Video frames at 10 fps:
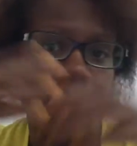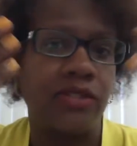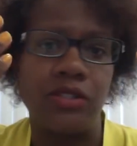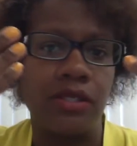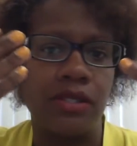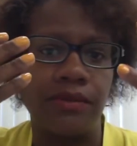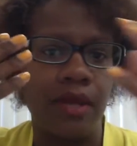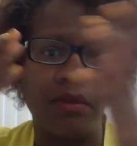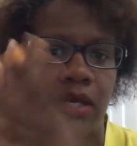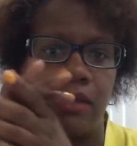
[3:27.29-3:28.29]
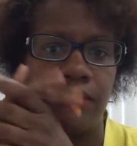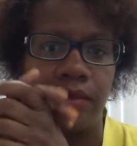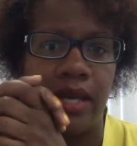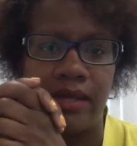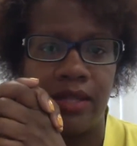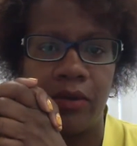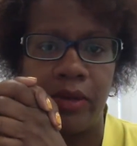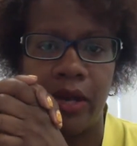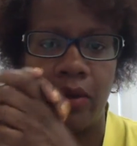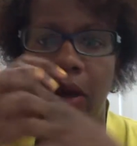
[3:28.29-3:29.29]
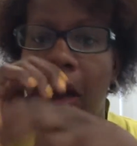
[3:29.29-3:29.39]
That's just, there we go.